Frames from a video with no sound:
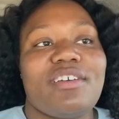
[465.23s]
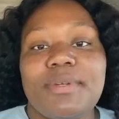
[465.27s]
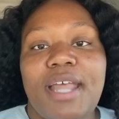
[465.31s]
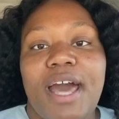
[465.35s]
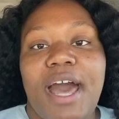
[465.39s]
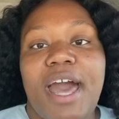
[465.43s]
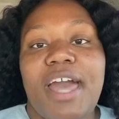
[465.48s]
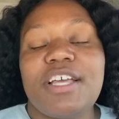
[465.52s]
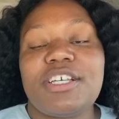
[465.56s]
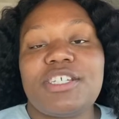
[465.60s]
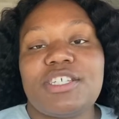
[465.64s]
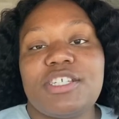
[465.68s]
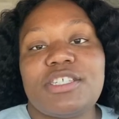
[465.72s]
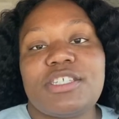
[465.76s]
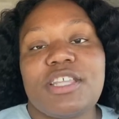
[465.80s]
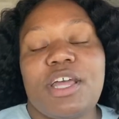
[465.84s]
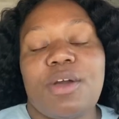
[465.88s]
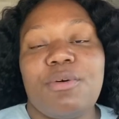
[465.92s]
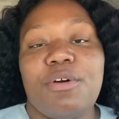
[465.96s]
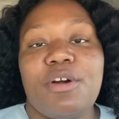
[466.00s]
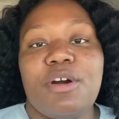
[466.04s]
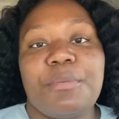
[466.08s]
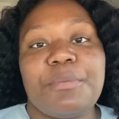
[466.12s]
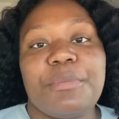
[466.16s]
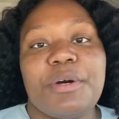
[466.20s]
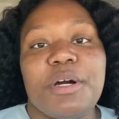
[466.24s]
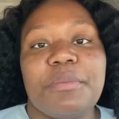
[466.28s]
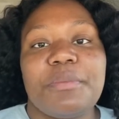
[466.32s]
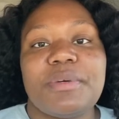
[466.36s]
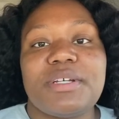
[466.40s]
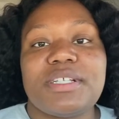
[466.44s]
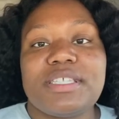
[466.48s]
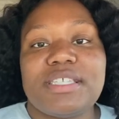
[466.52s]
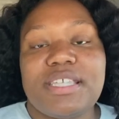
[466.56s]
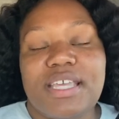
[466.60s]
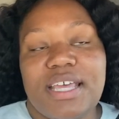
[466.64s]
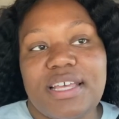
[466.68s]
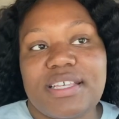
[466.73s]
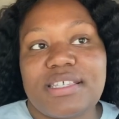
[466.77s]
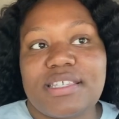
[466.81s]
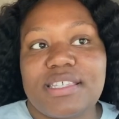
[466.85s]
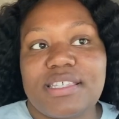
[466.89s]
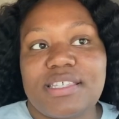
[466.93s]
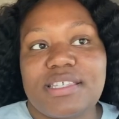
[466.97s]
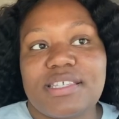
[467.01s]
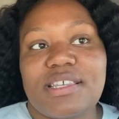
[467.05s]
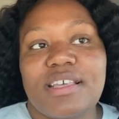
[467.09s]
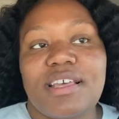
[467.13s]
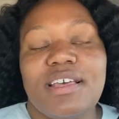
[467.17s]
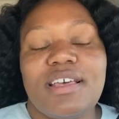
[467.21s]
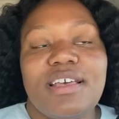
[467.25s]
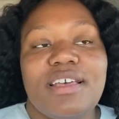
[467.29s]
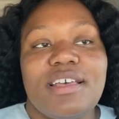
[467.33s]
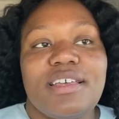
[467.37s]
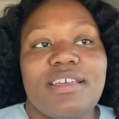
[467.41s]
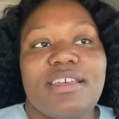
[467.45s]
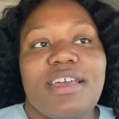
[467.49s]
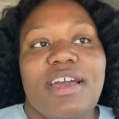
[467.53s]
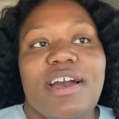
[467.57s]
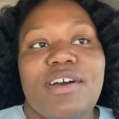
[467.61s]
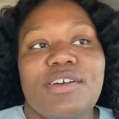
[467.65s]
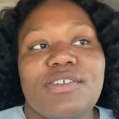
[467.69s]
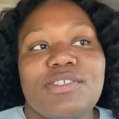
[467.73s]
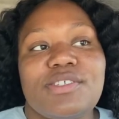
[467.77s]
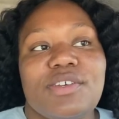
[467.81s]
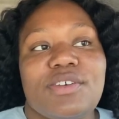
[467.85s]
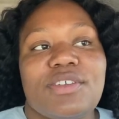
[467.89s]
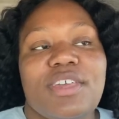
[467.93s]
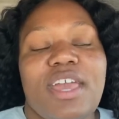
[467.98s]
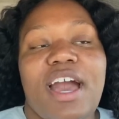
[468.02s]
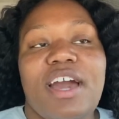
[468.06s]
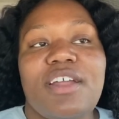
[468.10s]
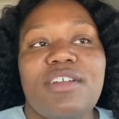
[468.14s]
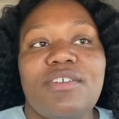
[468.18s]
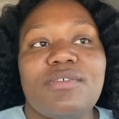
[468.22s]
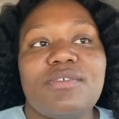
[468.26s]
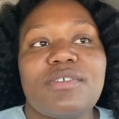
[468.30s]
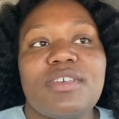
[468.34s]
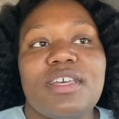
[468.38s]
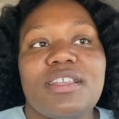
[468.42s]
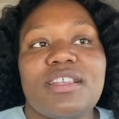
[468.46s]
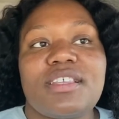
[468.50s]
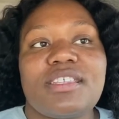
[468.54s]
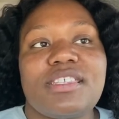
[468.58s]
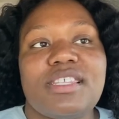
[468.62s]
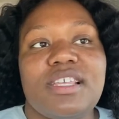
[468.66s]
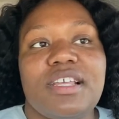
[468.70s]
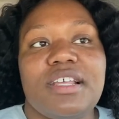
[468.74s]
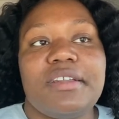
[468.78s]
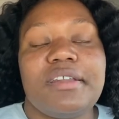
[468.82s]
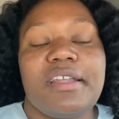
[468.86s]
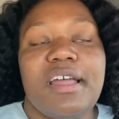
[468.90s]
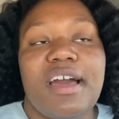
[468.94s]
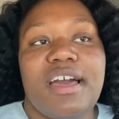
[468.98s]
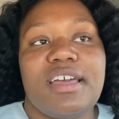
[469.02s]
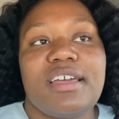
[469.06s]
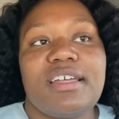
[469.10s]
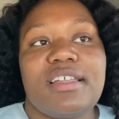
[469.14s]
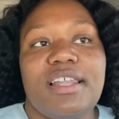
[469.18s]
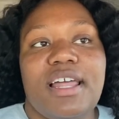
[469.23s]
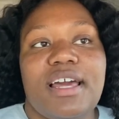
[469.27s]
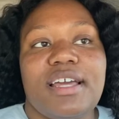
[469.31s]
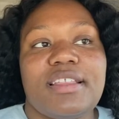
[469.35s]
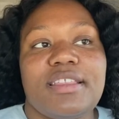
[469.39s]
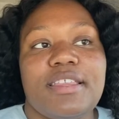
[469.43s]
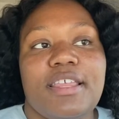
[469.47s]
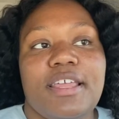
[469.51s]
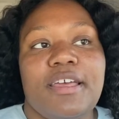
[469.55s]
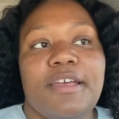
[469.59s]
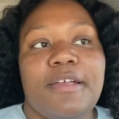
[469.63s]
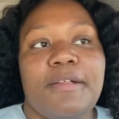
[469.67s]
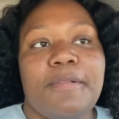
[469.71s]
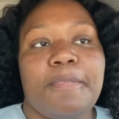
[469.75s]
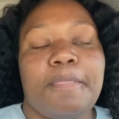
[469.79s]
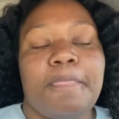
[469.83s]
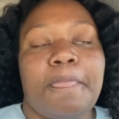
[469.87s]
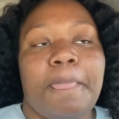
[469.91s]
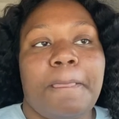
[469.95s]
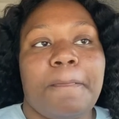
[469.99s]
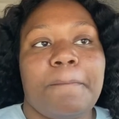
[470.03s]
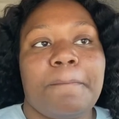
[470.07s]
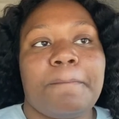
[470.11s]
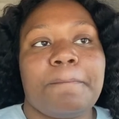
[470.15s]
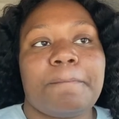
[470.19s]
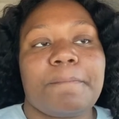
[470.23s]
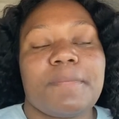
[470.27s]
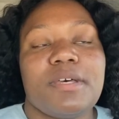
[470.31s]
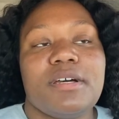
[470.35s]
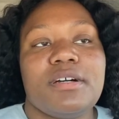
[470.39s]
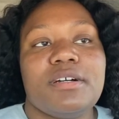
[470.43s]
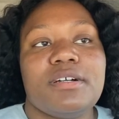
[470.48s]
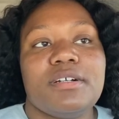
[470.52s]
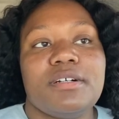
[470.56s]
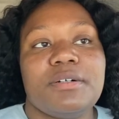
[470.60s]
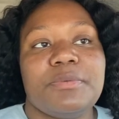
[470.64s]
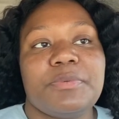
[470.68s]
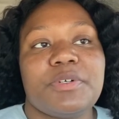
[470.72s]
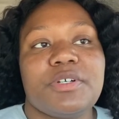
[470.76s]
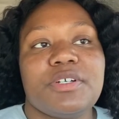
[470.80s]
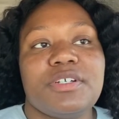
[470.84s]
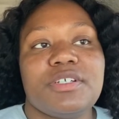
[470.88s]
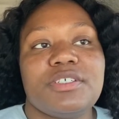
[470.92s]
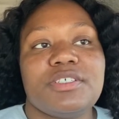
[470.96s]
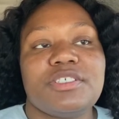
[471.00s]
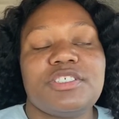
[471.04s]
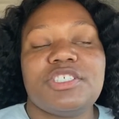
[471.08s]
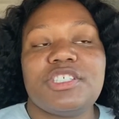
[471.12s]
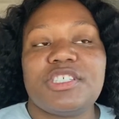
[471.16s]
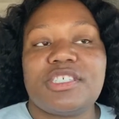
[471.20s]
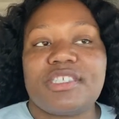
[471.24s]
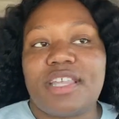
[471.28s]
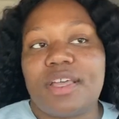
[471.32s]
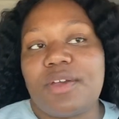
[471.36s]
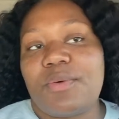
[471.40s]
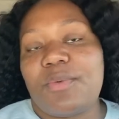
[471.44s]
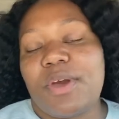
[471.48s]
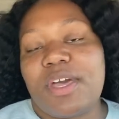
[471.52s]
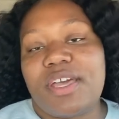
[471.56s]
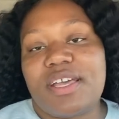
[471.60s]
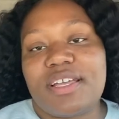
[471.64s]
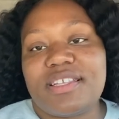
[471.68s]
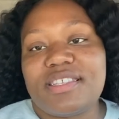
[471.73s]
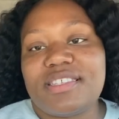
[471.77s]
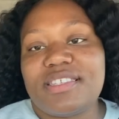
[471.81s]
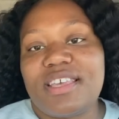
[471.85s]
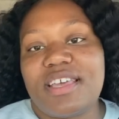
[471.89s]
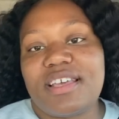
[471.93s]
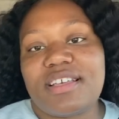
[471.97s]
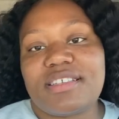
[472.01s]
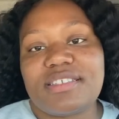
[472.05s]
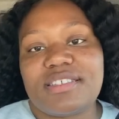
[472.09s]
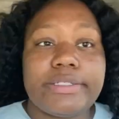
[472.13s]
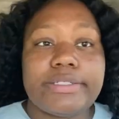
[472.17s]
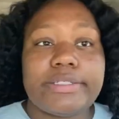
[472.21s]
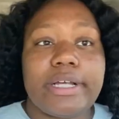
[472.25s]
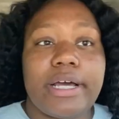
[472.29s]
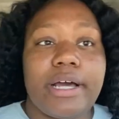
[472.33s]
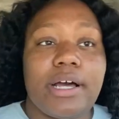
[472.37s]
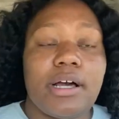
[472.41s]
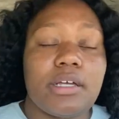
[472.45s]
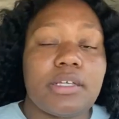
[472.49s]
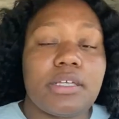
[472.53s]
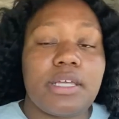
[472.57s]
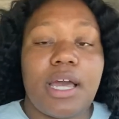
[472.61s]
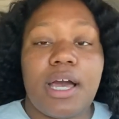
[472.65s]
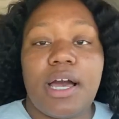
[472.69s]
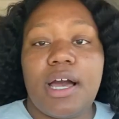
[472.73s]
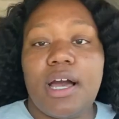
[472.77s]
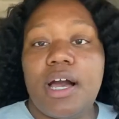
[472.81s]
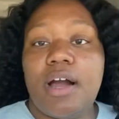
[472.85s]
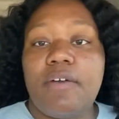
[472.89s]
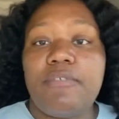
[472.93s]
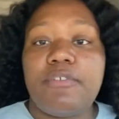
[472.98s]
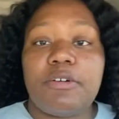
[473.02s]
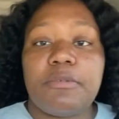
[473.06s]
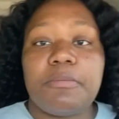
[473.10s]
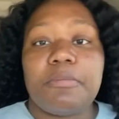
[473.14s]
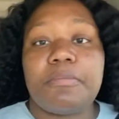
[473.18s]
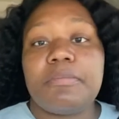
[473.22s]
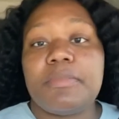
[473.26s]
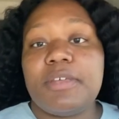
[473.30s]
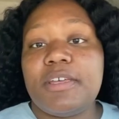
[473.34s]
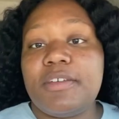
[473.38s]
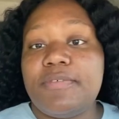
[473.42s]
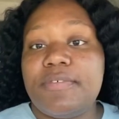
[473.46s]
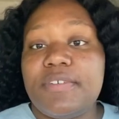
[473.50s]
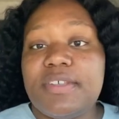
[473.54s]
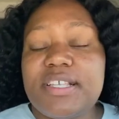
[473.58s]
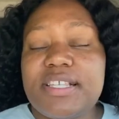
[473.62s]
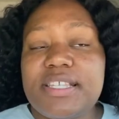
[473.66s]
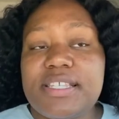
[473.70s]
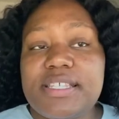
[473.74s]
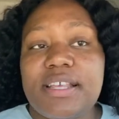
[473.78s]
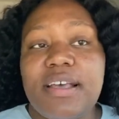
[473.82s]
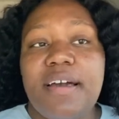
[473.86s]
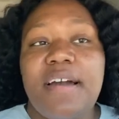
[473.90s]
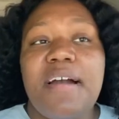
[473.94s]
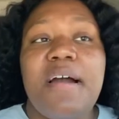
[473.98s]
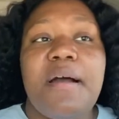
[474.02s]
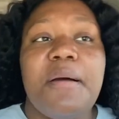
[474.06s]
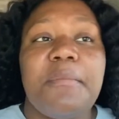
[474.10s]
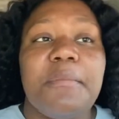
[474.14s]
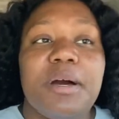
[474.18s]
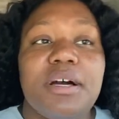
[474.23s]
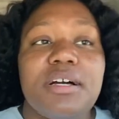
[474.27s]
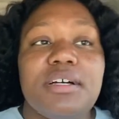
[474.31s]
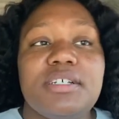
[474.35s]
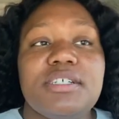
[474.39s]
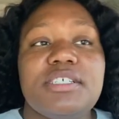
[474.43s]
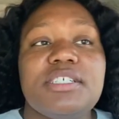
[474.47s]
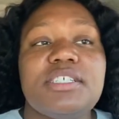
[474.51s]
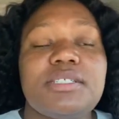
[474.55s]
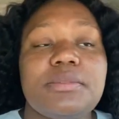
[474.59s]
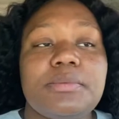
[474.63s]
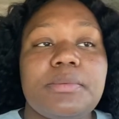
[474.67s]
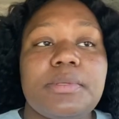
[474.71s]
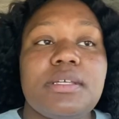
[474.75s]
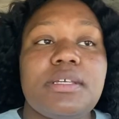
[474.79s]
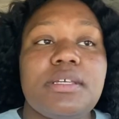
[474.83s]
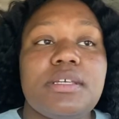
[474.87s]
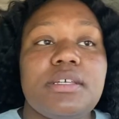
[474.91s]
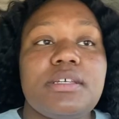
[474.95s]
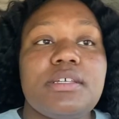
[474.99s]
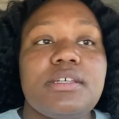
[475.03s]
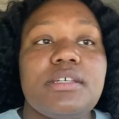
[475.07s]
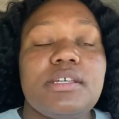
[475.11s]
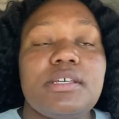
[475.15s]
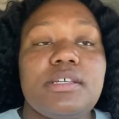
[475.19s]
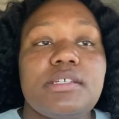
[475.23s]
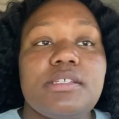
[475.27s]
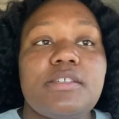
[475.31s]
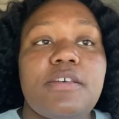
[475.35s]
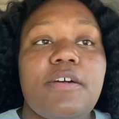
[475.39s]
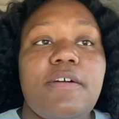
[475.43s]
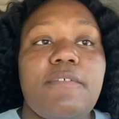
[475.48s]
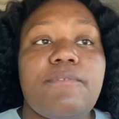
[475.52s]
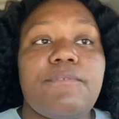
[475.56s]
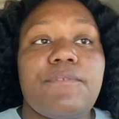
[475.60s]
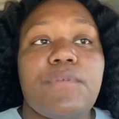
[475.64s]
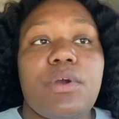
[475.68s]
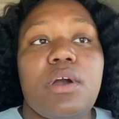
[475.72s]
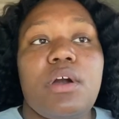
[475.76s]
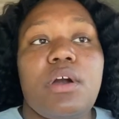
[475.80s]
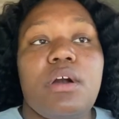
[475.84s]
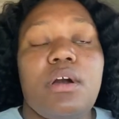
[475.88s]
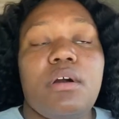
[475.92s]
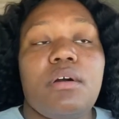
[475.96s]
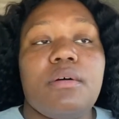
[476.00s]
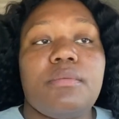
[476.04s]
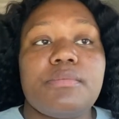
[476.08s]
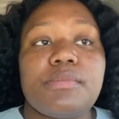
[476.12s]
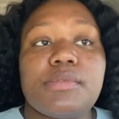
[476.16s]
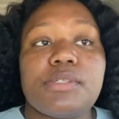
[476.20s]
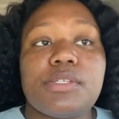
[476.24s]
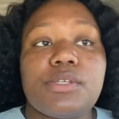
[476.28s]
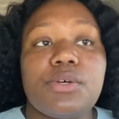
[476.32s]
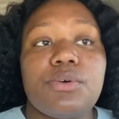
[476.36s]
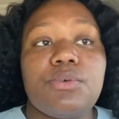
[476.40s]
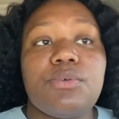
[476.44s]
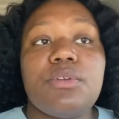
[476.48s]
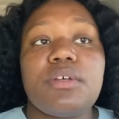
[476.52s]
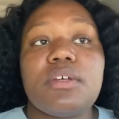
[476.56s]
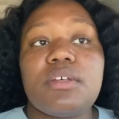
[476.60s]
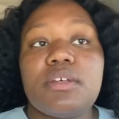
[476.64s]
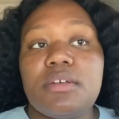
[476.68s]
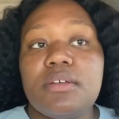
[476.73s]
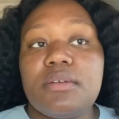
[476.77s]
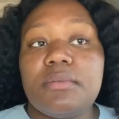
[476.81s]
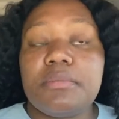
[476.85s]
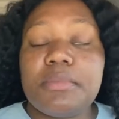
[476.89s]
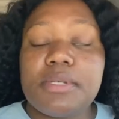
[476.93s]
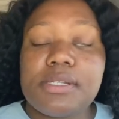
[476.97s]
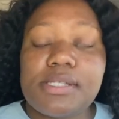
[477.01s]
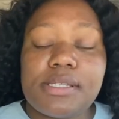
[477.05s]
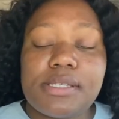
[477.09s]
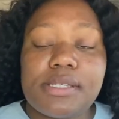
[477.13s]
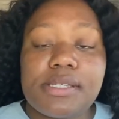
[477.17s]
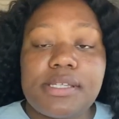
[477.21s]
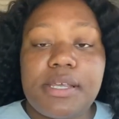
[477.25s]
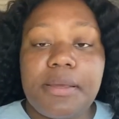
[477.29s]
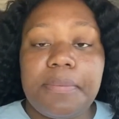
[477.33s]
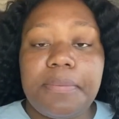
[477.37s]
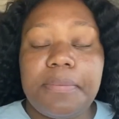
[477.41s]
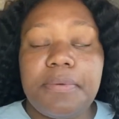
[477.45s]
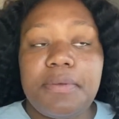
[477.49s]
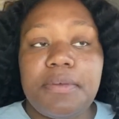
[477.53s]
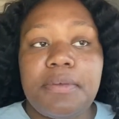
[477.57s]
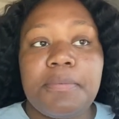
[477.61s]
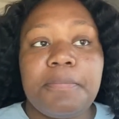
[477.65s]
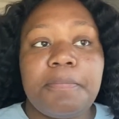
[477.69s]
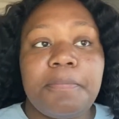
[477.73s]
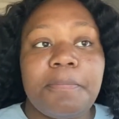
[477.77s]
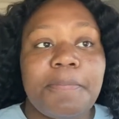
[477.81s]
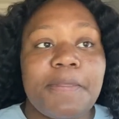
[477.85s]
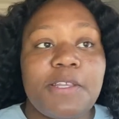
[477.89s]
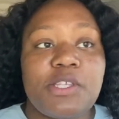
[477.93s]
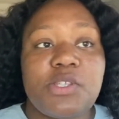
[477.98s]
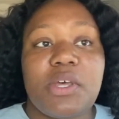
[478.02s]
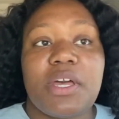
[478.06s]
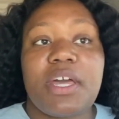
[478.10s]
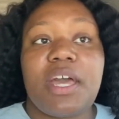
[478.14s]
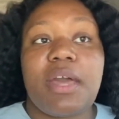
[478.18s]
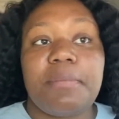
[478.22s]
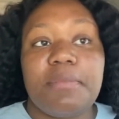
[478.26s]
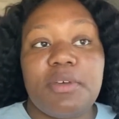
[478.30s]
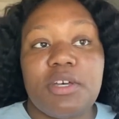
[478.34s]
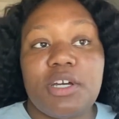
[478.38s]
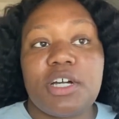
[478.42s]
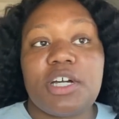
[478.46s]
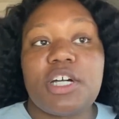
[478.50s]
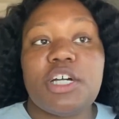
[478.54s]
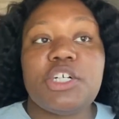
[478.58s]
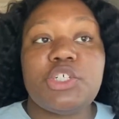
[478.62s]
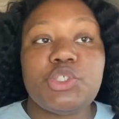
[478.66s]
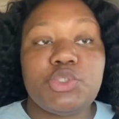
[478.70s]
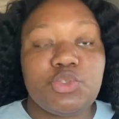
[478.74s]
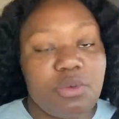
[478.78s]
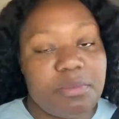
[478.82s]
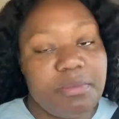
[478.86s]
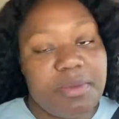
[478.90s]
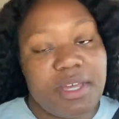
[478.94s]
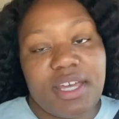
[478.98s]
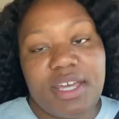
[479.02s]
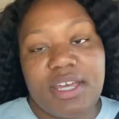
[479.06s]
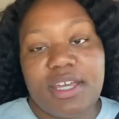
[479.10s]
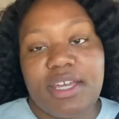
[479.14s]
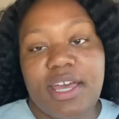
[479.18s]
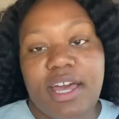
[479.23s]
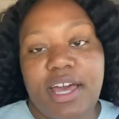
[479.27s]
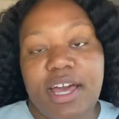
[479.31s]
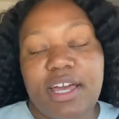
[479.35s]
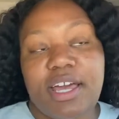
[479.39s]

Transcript: Naya, she stayed with her mama in Texas. Y'all, so y'all don't get to see Naya like that because she stayed way in Texas. Y'all, I'm from Memphis. My husband is from Tunica, Mississippi. So I got me a country man, y'all.